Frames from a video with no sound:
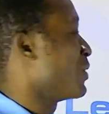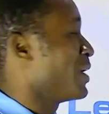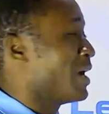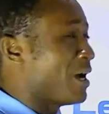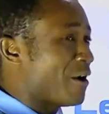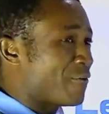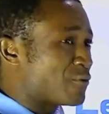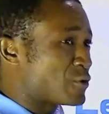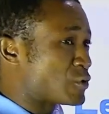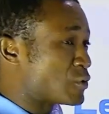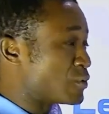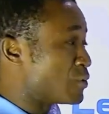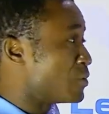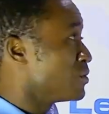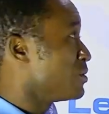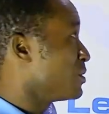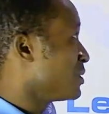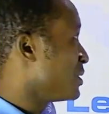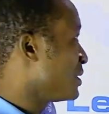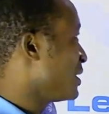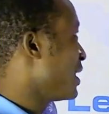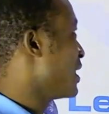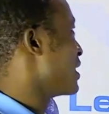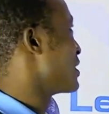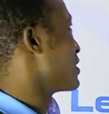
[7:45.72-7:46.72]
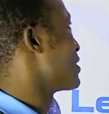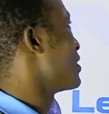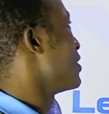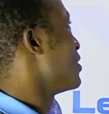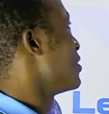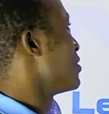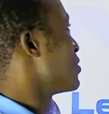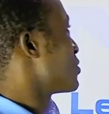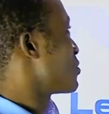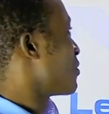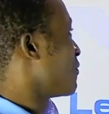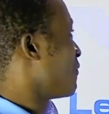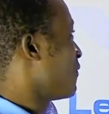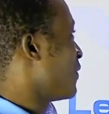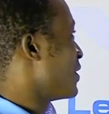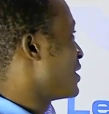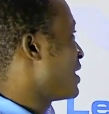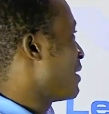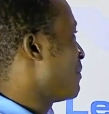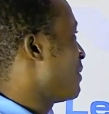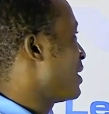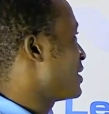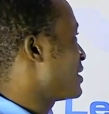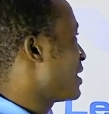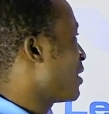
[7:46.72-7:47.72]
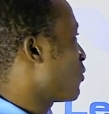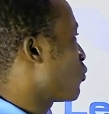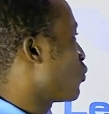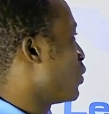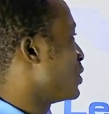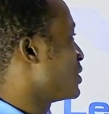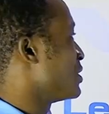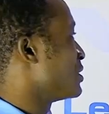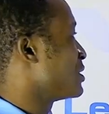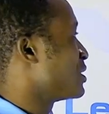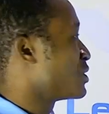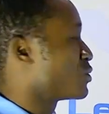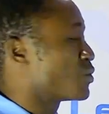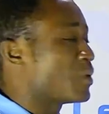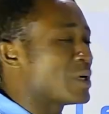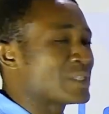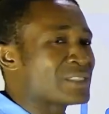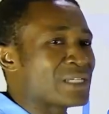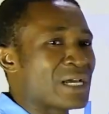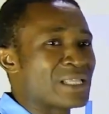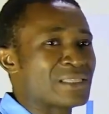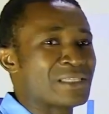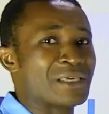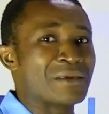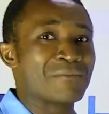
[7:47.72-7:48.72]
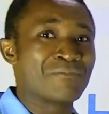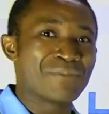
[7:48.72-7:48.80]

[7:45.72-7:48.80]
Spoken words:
We have 2. Yes. So fundamental quantities, what are they?